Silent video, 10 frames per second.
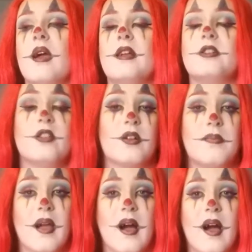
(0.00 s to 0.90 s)
And she
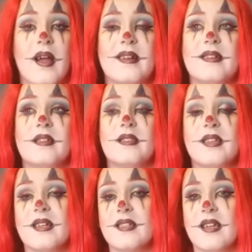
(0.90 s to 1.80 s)
looked behind, and the
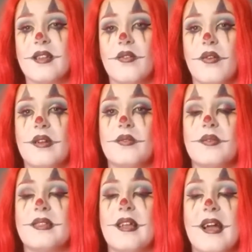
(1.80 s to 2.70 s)
tick tick noise
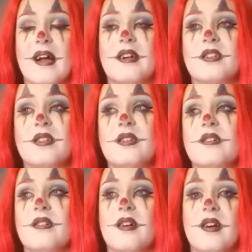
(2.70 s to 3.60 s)
was
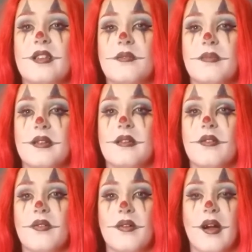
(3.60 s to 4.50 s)
actually her
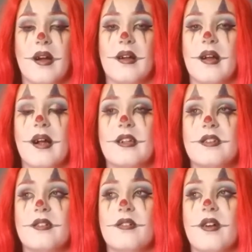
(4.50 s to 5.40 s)

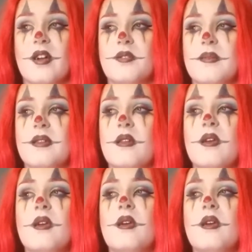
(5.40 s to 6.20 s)
husband